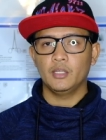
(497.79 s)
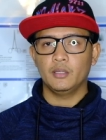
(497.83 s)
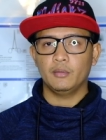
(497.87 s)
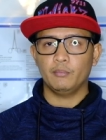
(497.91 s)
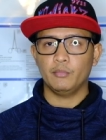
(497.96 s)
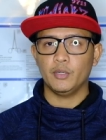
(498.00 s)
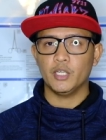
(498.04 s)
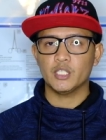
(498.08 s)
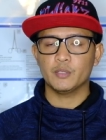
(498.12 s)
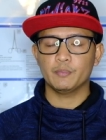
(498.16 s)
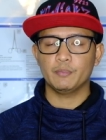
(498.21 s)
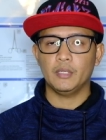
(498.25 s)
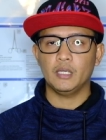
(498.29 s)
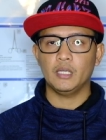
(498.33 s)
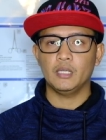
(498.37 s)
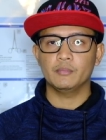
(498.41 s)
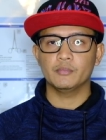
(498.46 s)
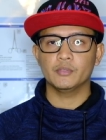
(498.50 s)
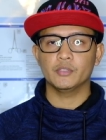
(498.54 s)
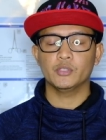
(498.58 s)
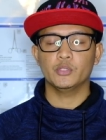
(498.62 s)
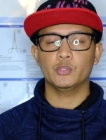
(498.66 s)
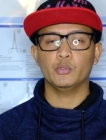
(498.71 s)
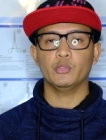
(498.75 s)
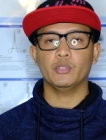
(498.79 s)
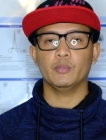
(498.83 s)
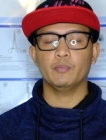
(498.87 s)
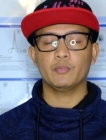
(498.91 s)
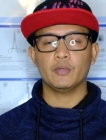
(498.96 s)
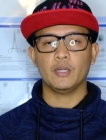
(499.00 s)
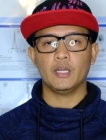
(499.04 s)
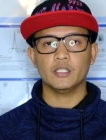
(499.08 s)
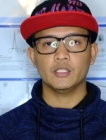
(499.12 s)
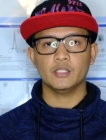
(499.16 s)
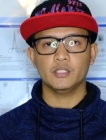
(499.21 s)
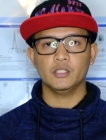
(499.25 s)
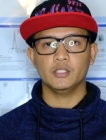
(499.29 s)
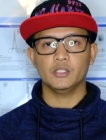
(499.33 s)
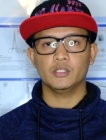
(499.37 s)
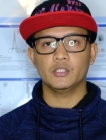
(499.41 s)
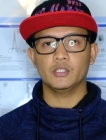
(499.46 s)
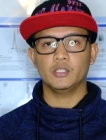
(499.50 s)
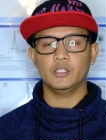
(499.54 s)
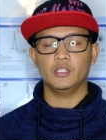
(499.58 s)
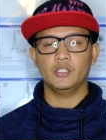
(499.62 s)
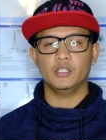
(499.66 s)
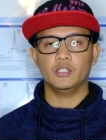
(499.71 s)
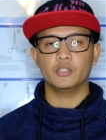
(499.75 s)
breast pumps to
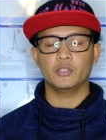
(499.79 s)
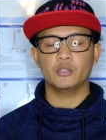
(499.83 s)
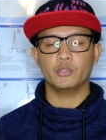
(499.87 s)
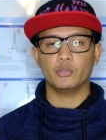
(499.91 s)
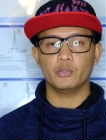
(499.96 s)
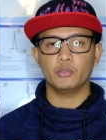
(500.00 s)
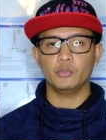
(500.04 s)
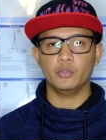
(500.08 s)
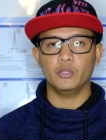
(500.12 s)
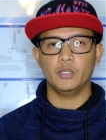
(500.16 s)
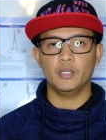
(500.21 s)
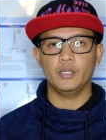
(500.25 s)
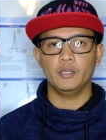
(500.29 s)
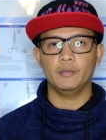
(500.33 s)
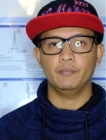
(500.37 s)
reprocess through